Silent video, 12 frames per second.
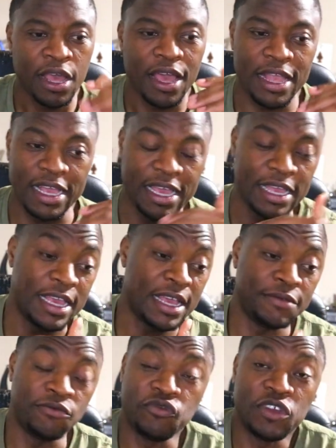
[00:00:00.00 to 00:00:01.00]
And
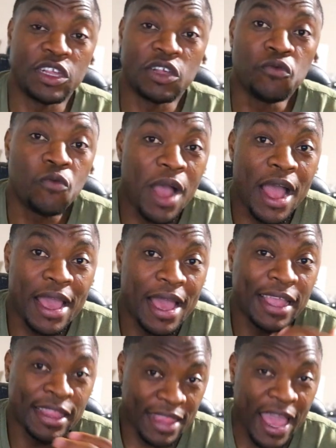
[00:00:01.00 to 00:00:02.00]
again, reason why
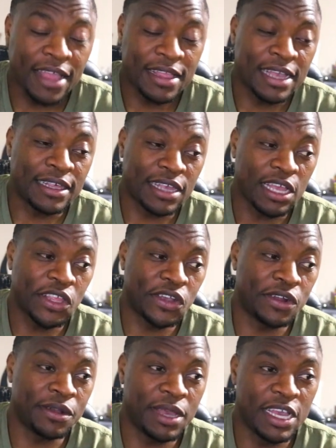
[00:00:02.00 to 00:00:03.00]
I like that
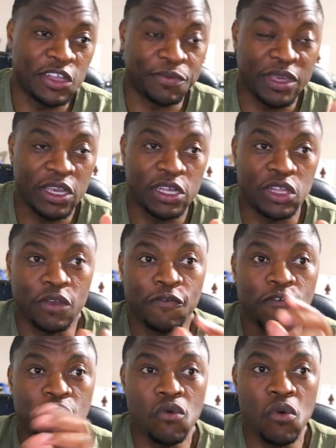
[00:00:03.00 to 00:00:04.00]
sector is because of
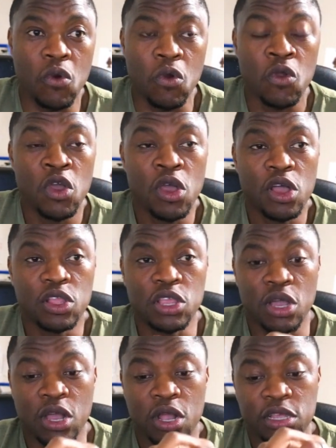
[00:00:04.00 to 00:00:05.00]
who
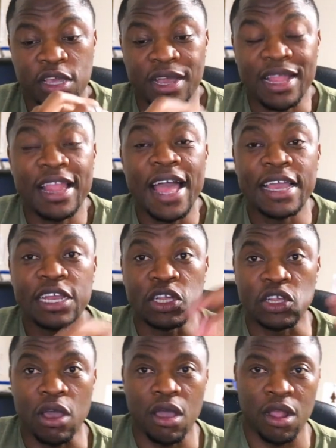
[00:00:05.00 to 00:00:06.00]
the, your
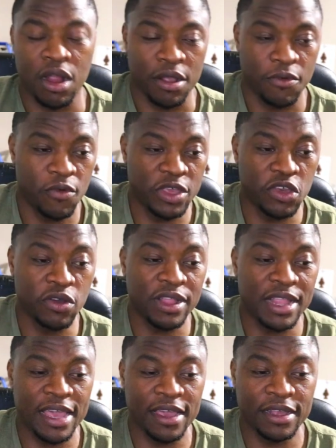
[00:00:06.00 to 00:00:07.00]
clients are. When your
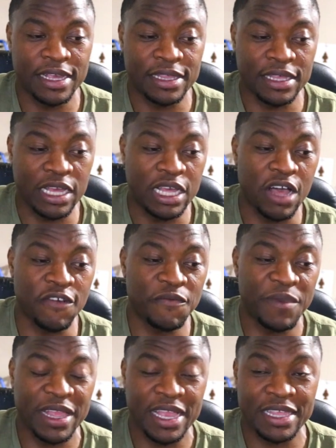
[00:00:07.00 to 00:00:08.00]
client is the
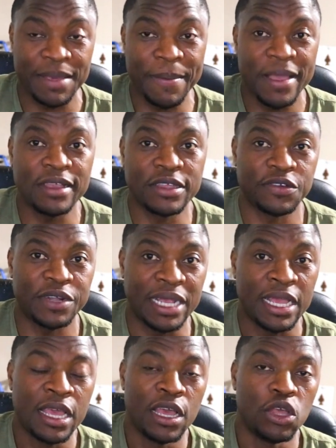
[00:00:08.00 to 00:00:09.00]
government and the
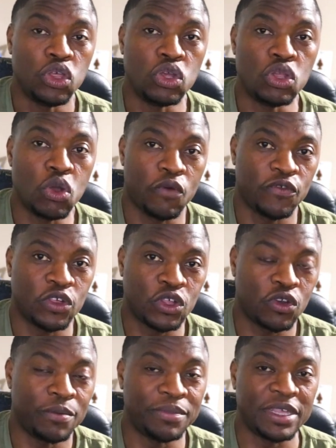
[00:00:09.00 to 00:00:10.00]
military, you know for
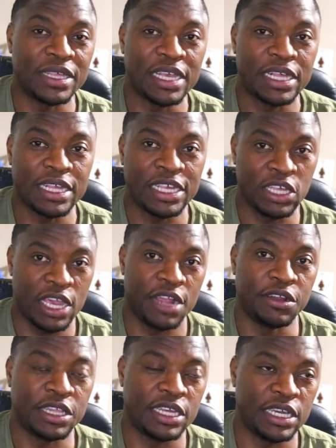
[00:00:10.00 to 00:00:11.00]
sure business is
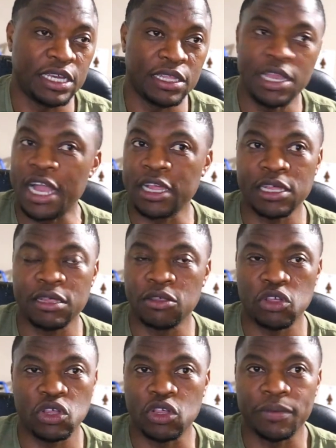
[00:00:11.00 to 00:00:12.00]
guaranteed. That's
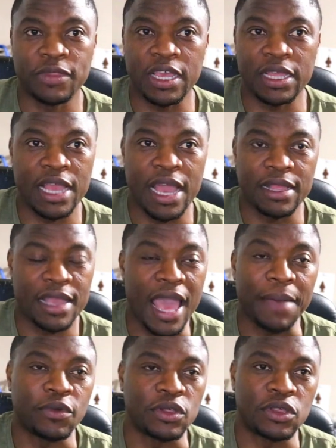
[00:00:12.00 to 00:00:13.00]
just something that
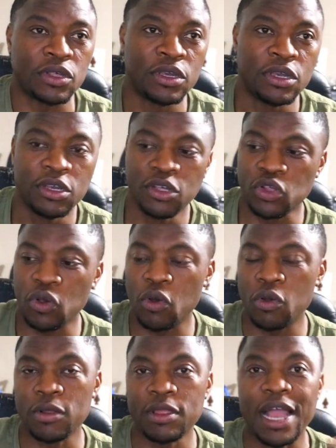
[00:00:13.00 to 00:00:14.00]
happens.
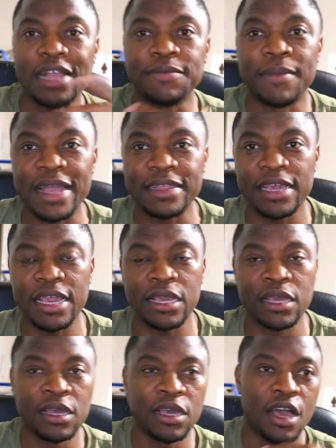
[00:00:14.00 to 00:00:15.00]
So that's my
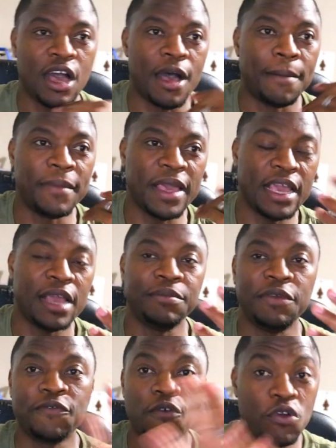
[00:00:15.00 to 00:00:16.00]
take. Um, again,
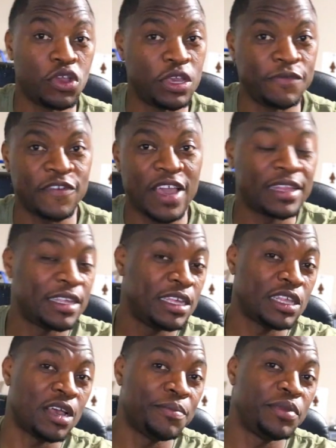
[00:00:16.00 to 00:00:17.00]
before you invest in
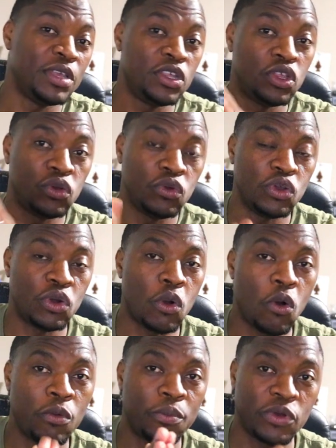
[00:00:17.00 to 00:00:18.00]
these companies, do your
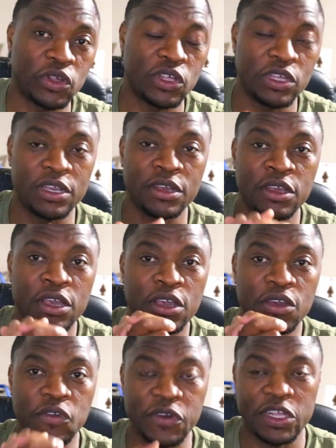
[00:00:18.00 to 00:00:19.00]
own personal
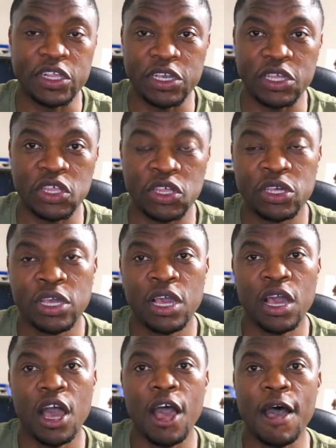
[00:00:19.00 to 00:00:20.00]
research.
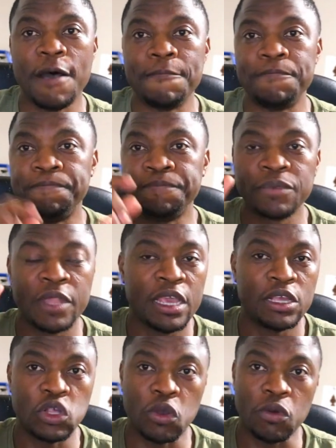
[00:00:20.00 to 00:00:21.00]
Um,
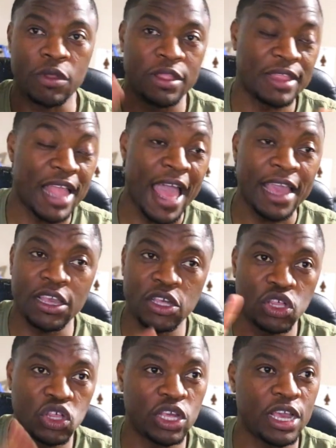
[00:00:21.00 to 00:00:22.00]
so like,
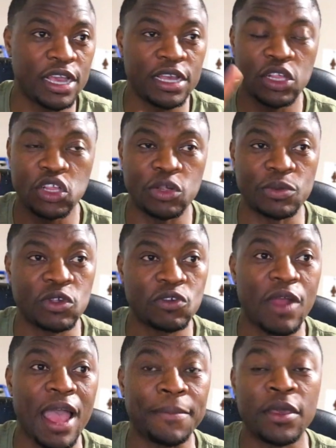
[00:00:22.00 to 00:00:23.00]
share,
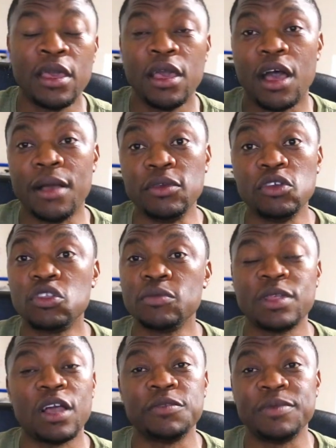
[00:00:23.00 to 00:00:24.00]
subscribe. Um,
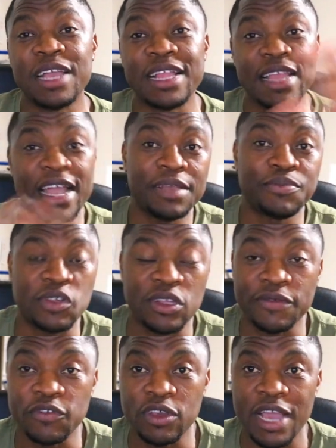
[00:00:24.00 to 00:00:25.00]
YouTube tells me that
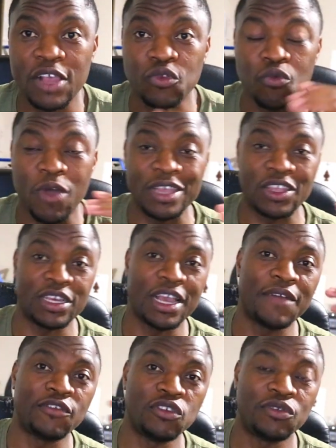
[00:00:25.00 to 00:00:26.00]
90% of you guys watching
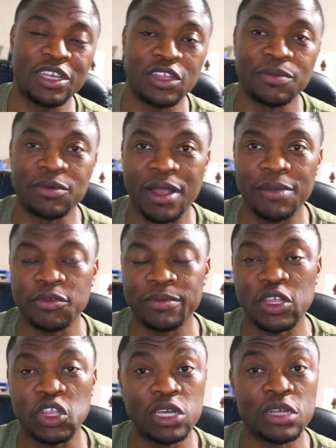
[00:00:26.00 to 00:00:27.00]
haven't already subscribed to
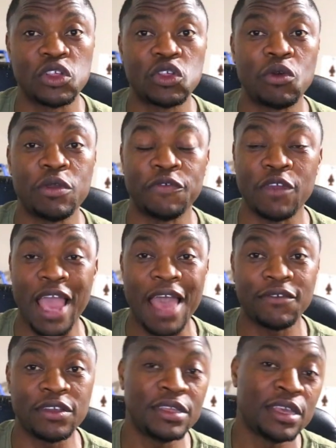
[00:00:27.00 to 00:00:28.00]
my channel. So if you
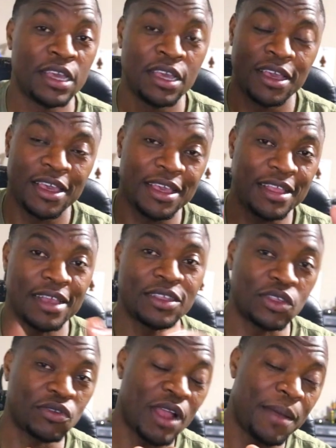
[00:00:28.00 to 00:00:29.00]
haven't, hit that
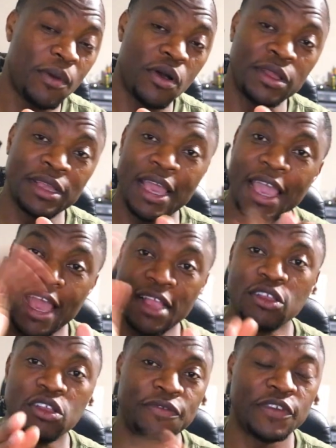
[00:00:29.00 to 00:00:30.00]
subscribe button and
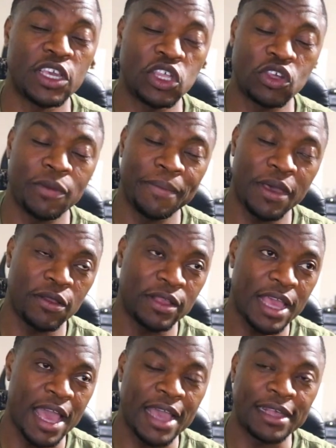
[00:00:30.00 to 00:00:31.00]
the notification bell,
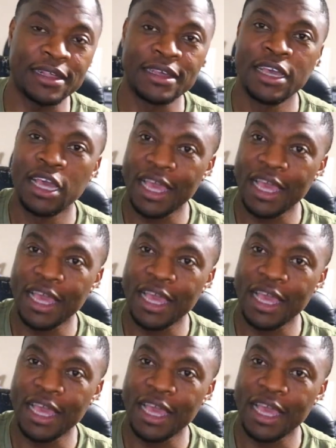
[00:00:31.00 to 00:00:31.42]
guys.